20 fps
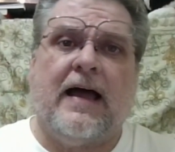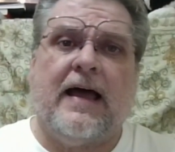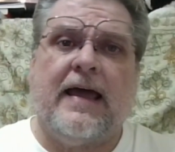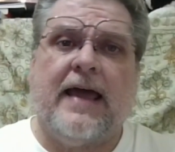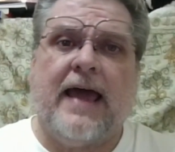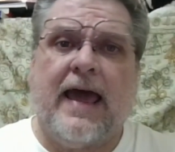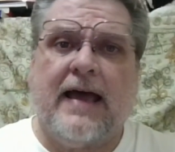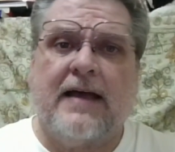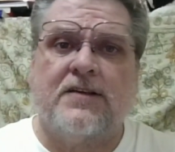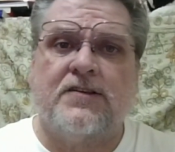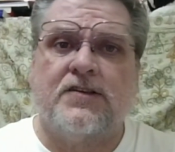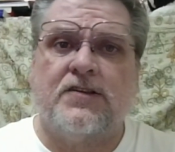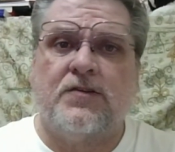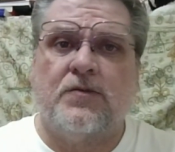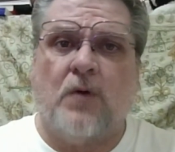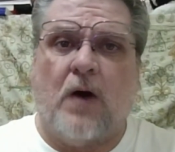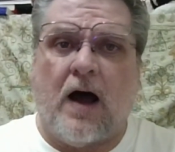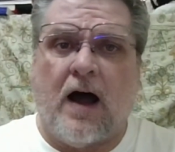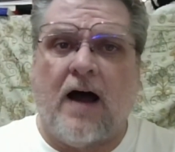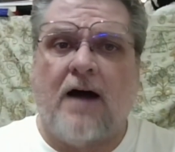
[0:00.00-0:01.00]
has to
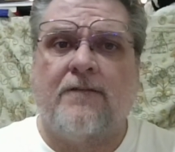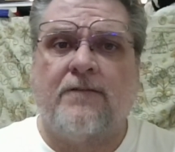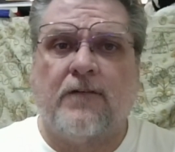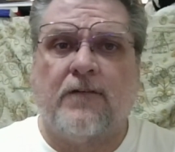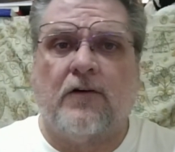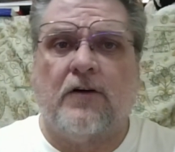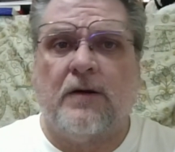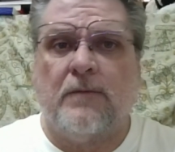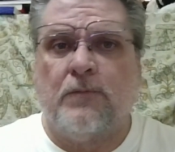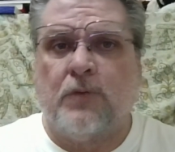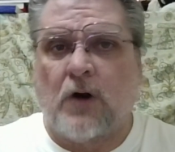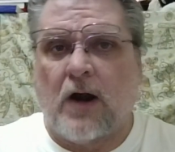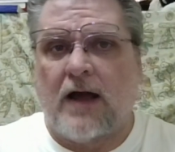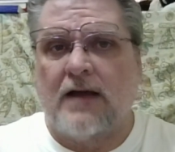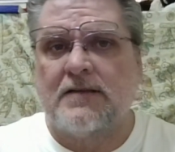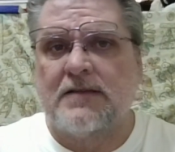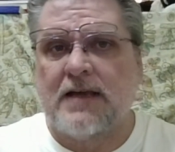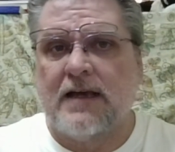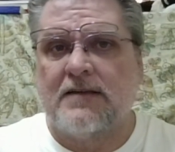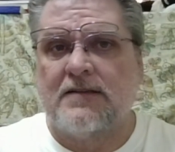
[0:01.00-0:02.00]
offer in
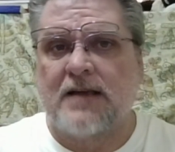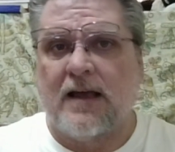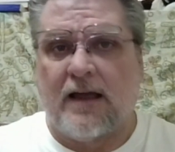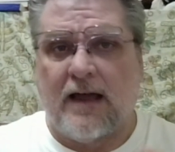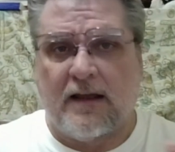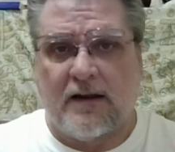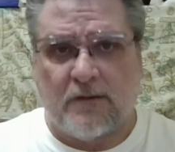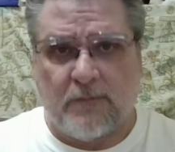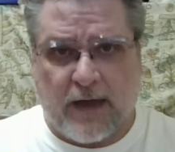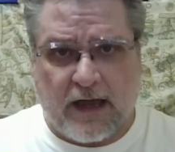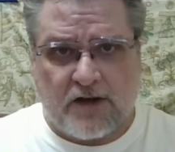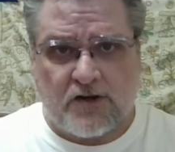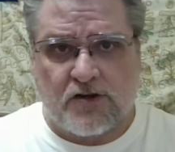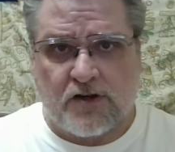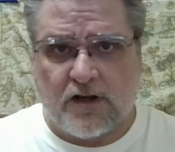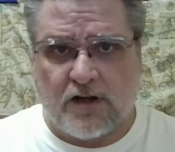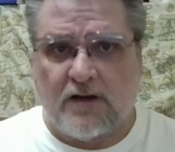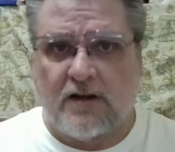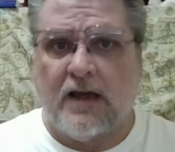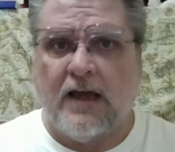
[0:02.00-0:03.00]
process
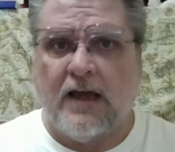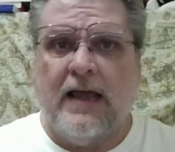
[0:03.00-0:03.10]
automation